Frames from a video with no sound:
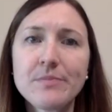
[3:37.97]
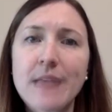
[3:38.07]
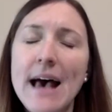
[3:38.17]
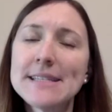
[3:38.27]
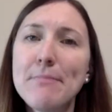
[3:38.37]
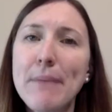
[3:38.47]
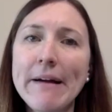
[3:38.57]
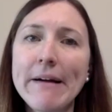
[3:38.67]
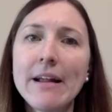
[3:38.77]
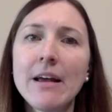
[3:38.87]
As a
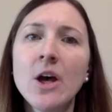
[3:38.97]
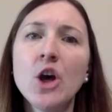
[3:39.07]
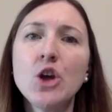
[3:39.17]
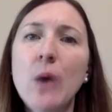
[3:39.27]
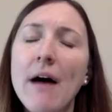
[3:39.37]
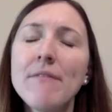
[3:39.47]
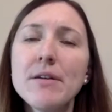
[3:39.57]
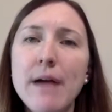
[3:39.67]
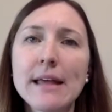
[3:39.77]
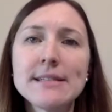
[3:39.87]
parent, you have the
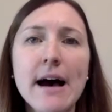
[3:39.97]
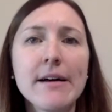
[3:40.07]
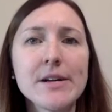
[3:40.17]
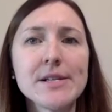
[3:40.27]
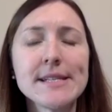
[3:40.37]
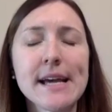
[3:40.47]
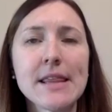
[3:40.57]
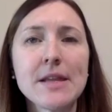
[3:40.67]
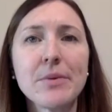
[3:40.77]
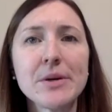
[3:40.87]
right to understand
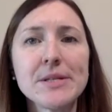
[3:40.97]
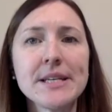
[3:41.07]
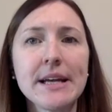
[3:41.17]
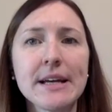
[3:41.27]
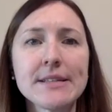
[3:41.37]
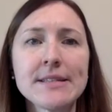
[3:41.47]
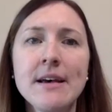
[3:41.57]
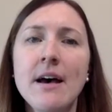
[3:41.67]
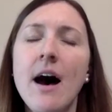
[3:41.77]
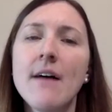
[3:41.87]
the proceedings
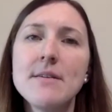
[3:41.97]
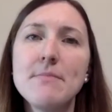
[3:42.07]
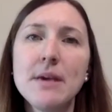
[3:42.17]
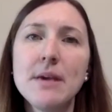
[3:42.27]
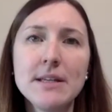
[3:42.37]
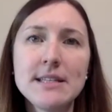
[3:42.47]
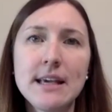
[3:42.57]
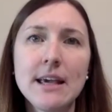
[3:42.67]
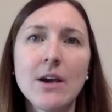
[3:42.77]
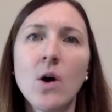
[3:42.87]
of the
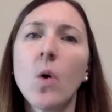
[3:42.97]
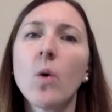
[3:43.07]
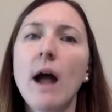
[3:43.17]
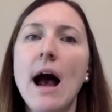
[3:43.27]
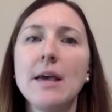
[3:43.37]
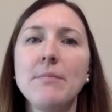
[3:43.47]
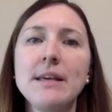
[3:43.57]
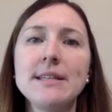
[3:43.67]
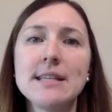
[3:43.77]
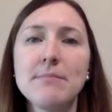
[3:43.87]
PPT or
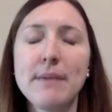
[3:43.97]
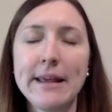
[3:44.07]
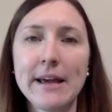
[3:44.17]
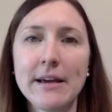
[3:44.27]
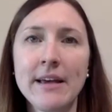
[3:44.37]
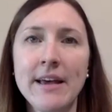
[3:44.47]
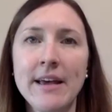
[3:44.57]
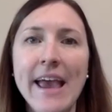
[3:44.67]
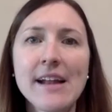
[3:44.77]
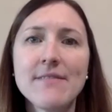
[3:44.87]
team meeting,
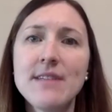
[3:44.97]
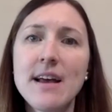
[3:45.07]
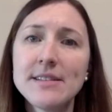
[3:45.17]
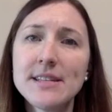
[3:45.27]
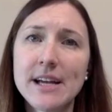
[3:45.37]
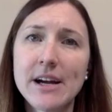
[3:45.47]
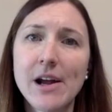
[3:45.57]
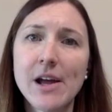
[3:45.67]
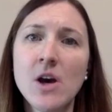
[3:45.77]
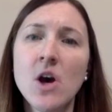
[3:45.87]
and if
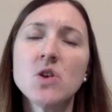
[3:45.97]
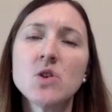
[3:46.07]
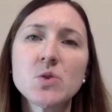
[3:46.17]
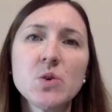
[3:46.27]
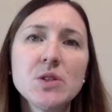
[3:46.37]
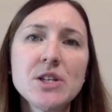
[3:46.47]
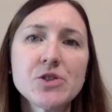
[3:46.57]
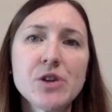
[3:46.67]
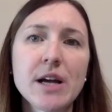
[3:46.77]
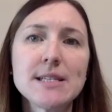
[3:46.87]
necessary, school
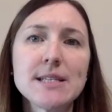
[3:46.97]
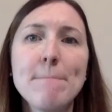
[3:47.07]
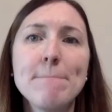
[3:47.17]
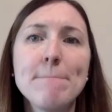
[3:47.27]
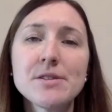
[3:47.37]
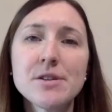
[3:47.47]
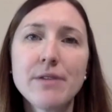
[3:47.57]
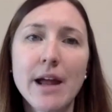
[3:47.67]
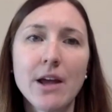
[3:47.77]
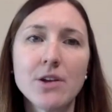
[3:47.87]
district must
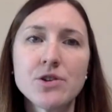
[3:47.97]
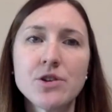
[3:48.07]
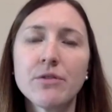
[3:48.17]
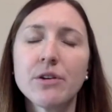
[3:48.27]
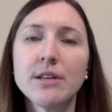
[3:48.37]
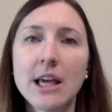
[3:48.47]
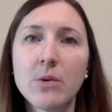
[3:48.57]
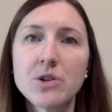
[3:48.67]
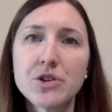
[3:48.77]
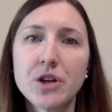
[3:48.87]
arrange for a
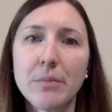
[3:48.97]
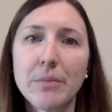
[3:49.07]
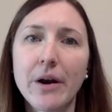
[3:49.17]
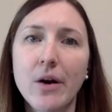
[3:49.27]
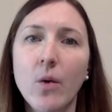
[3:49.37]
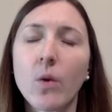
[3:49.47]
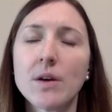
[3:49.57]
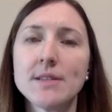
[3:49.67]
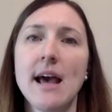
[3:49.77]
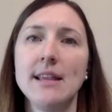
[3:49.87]
language interpreter or a
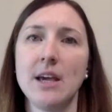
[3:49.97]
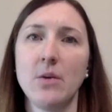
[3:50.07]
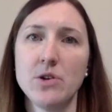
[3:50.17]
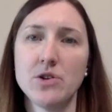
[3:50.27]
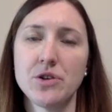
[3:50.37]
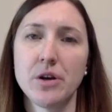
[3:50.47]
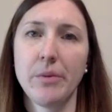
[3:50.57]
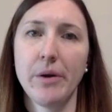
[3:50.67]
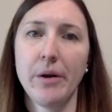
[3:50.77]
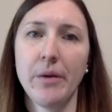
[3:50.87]
sign language
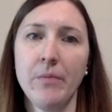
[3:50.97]
interpreter.